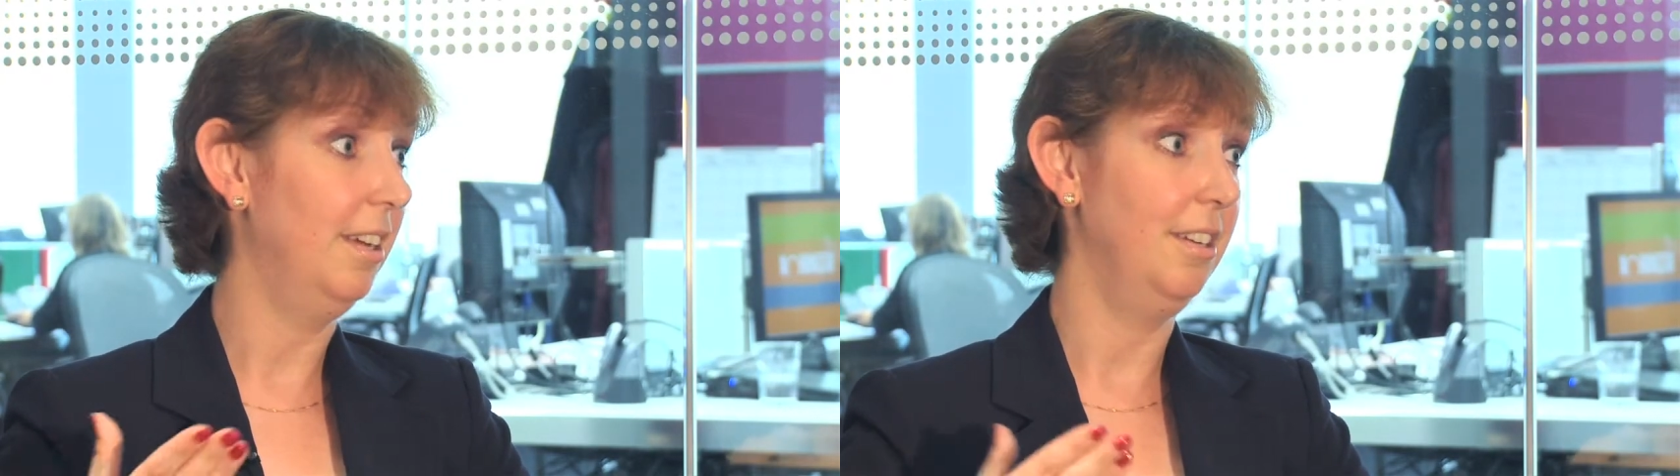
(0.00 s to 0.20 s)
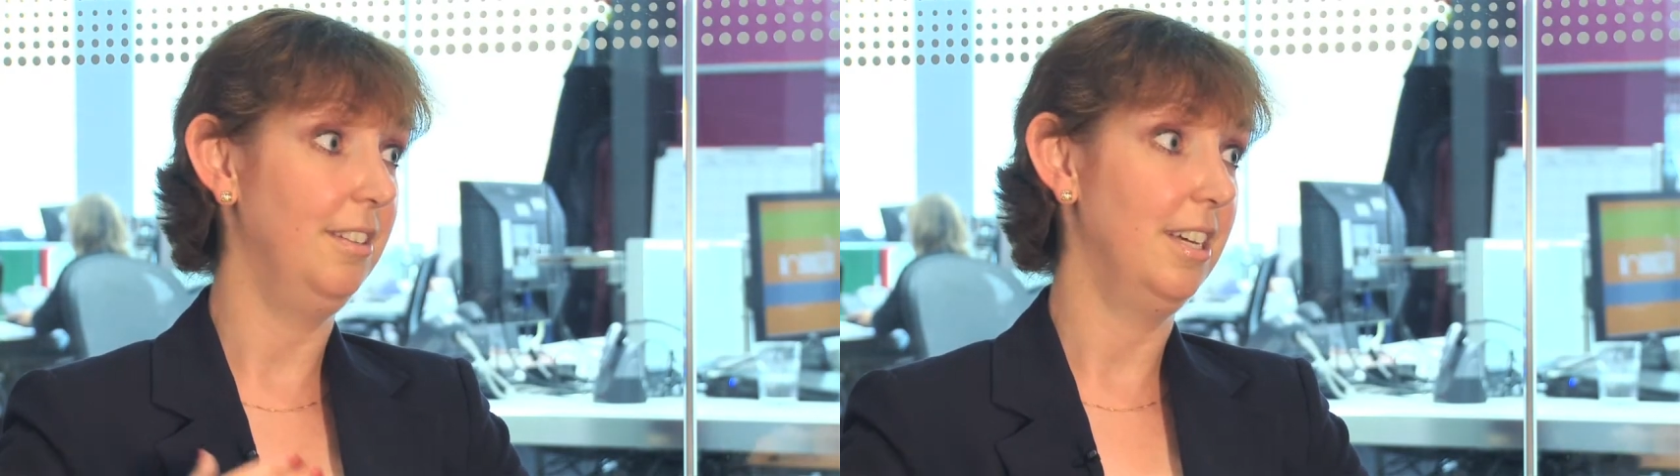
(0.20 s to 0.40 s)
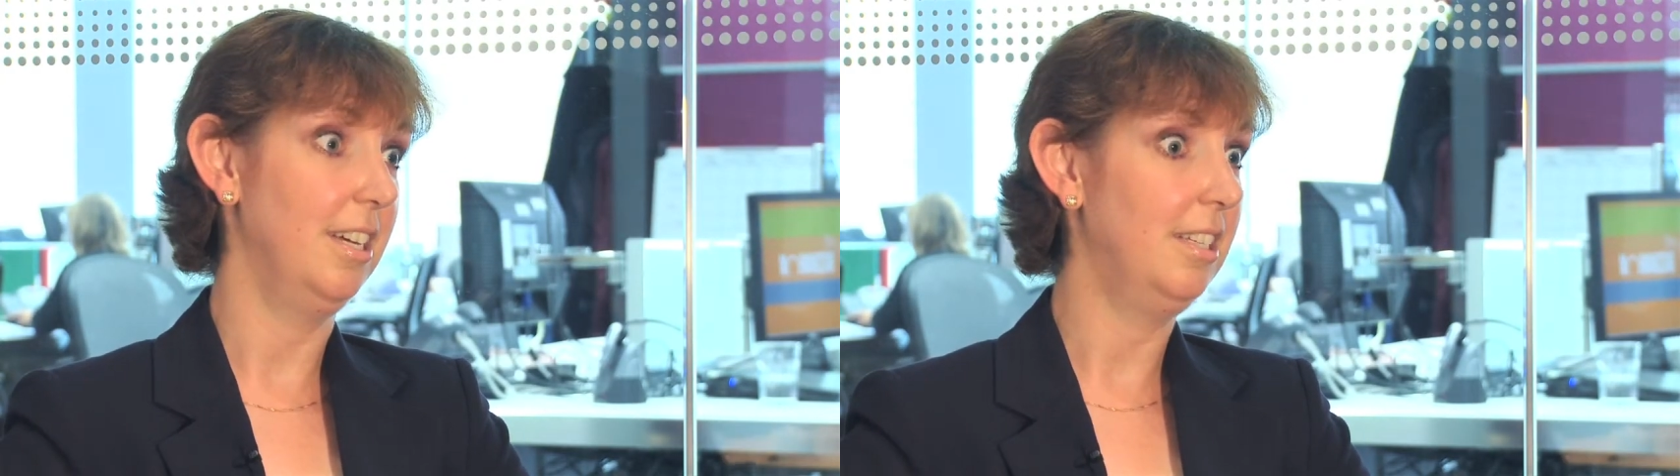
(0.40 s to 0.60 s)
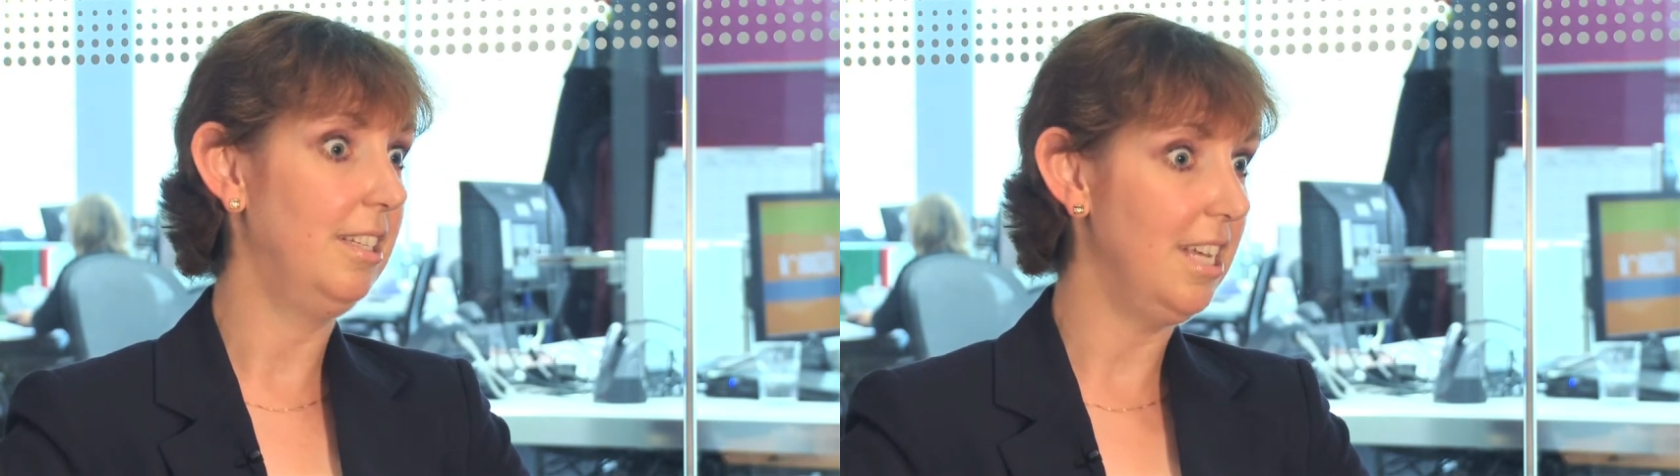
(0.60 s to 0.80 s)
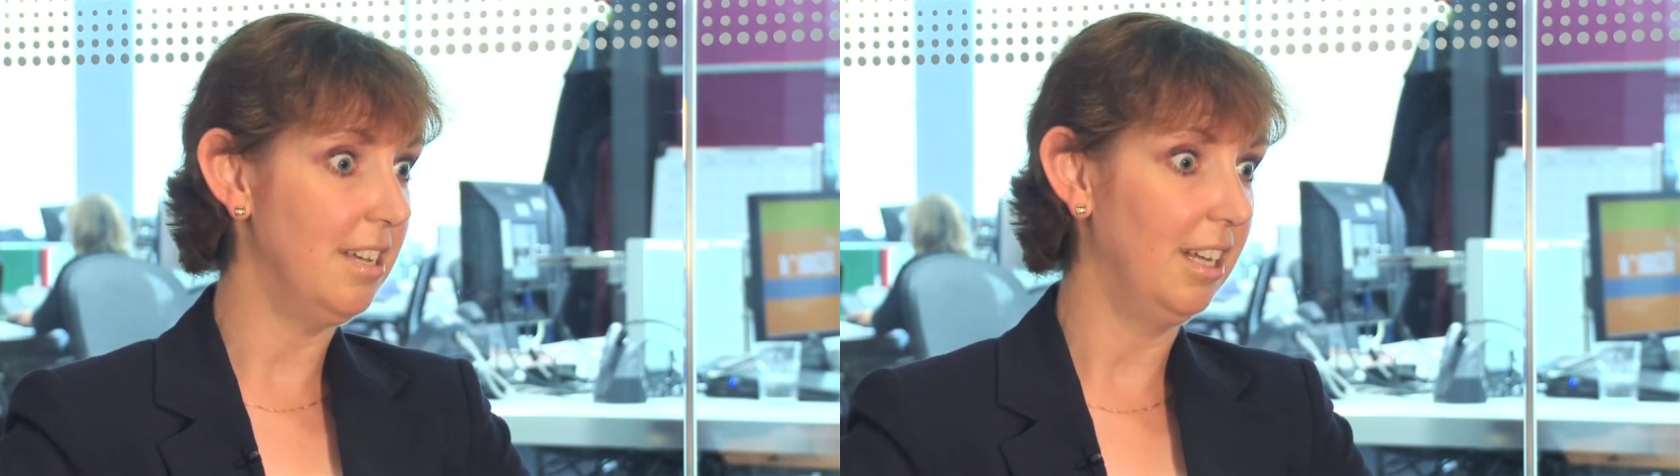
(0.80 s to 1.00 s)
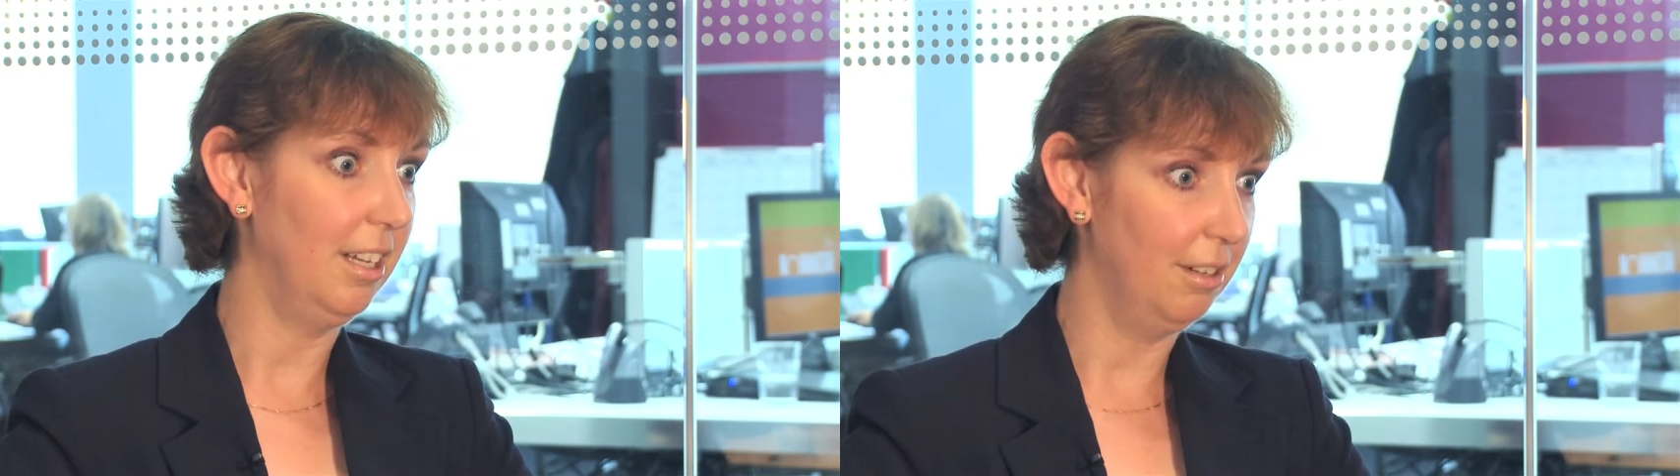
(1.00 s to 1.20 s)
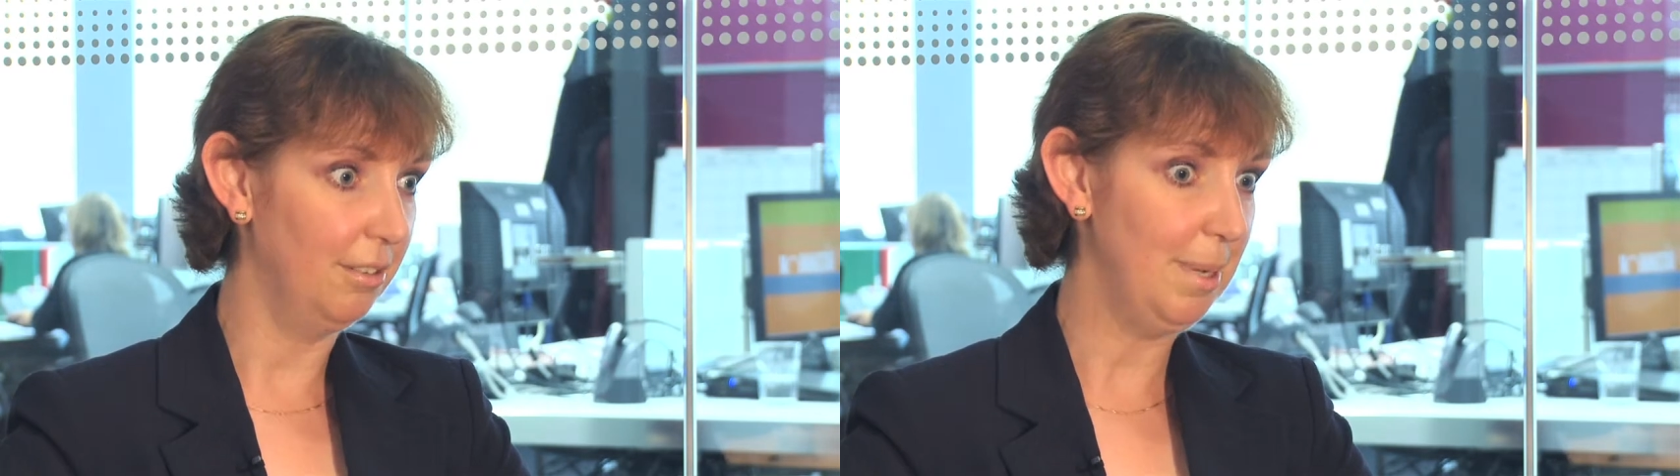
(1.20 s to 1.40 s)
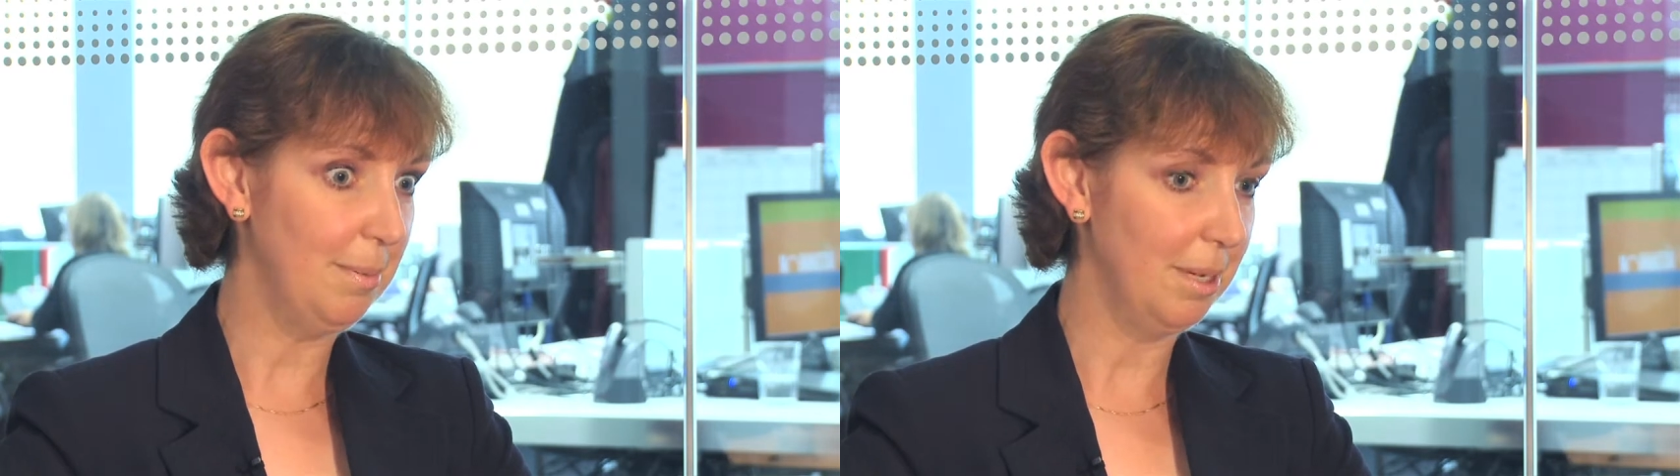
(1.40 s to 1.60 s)
I know the AIC are getting a
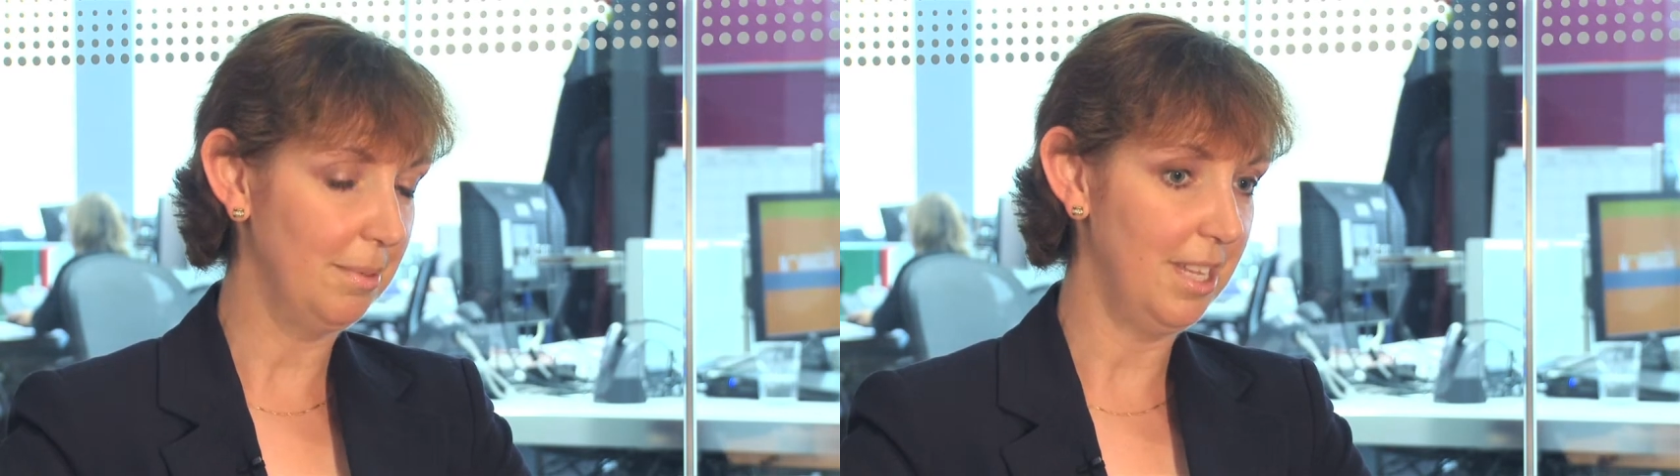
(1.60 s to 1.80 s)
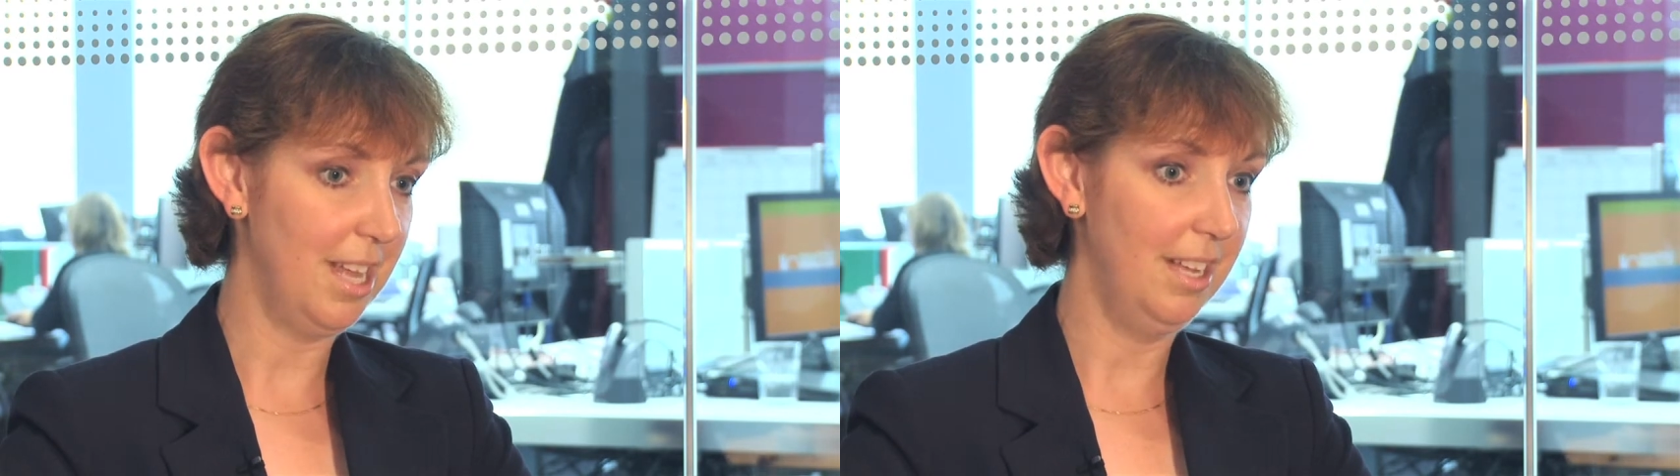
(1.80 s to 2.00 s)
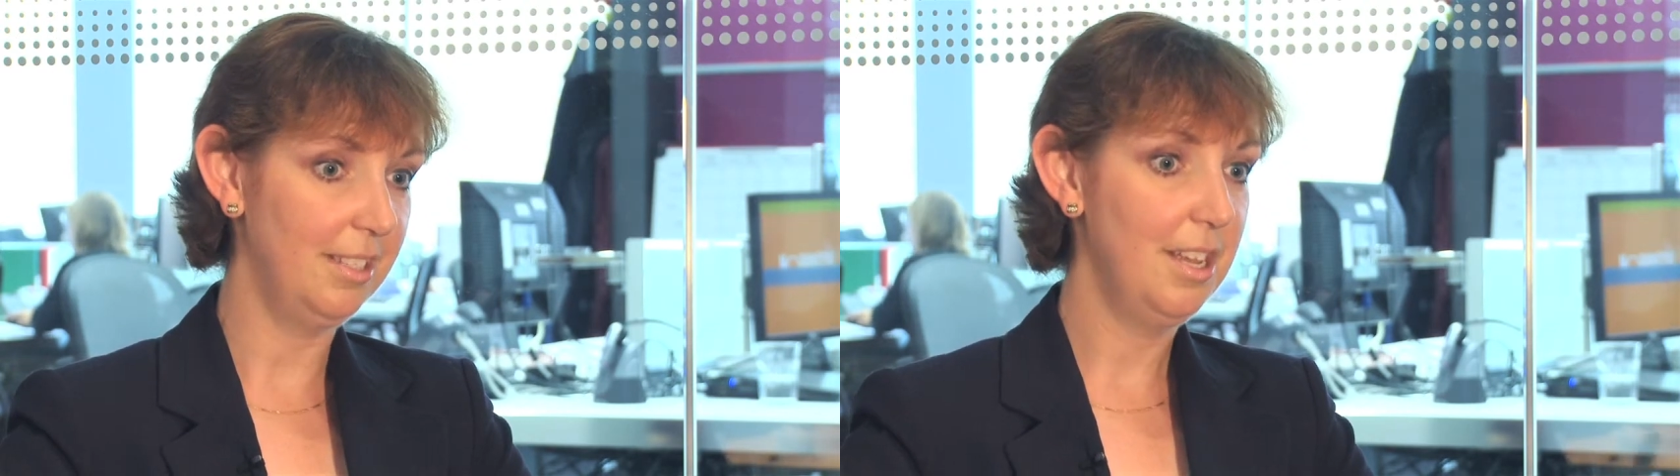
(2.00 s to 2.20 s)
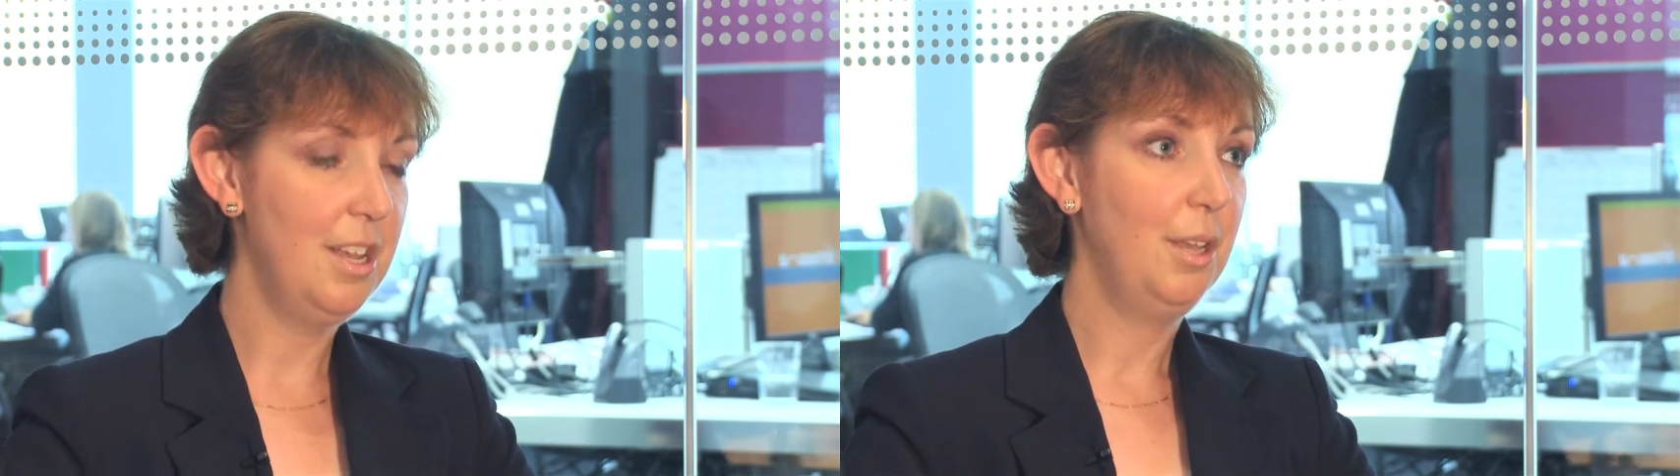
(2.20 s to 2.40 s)
lot of people come to theirs.